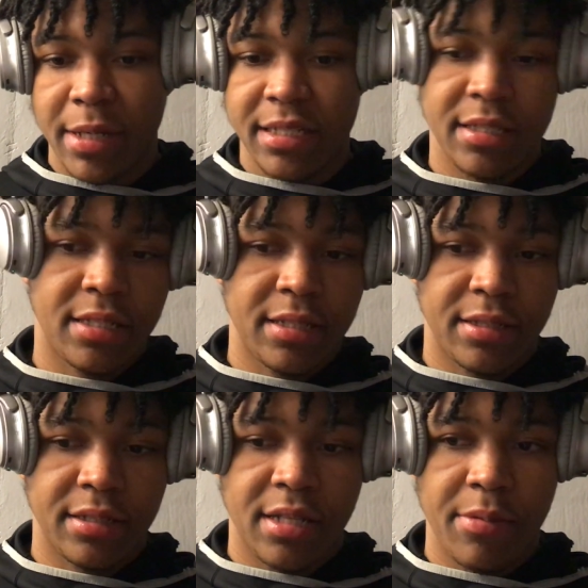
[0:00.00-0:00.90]
Basically,
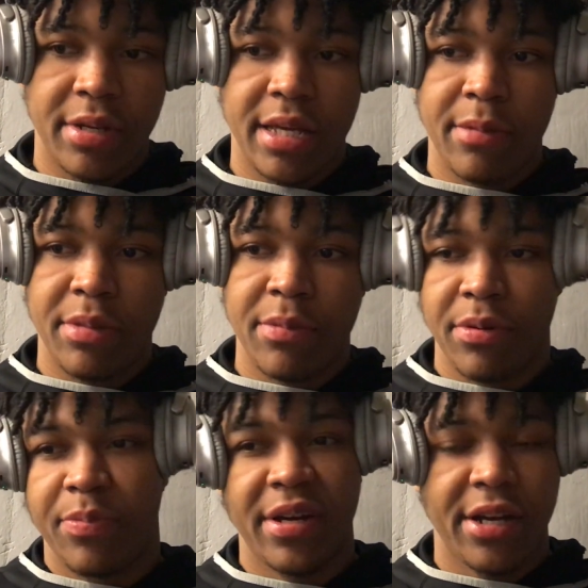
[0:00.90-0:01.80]
just coming in, being
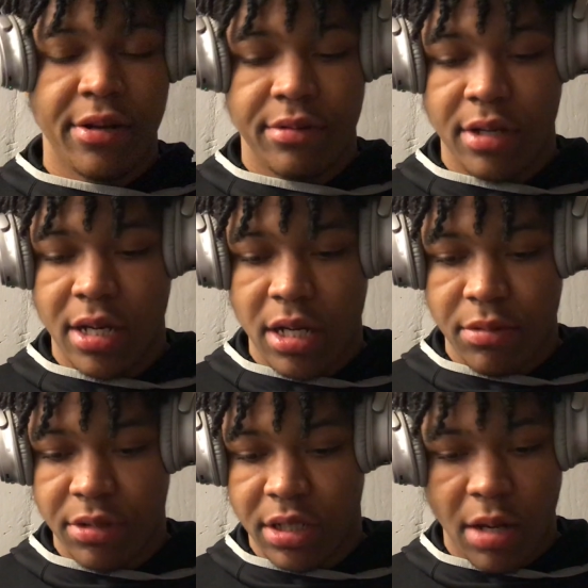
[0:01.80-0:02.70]
prepared,
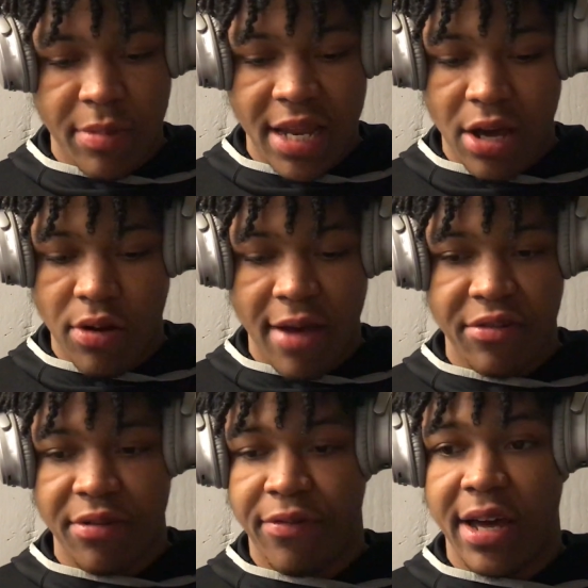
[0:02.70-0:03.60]
just coming out,
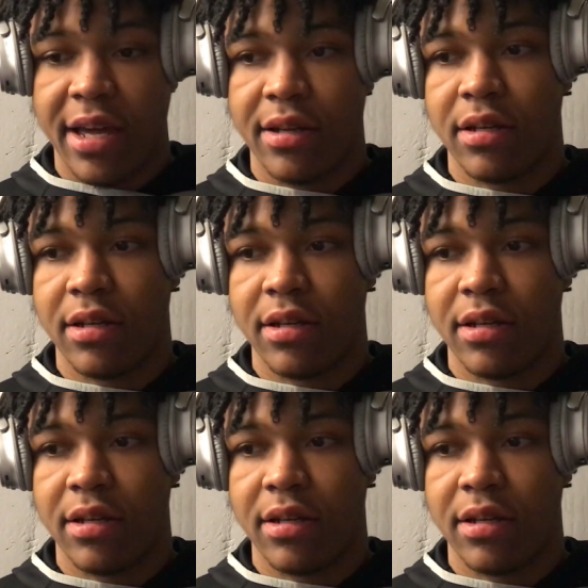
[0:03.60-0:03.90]
having a fight.